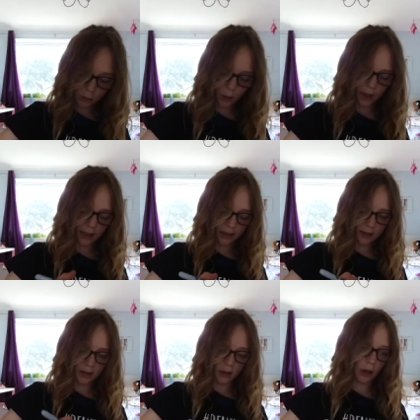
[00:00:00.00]
Wait,
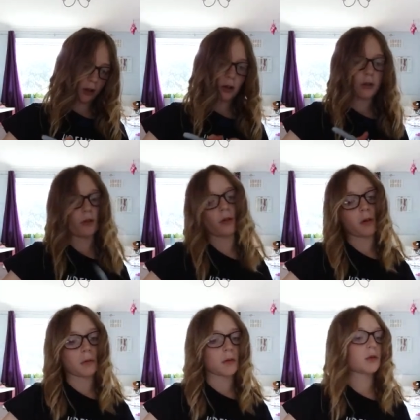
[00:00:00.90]
no.
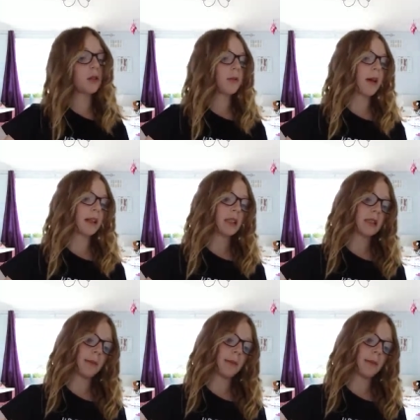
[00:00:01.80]
I'm just going to make this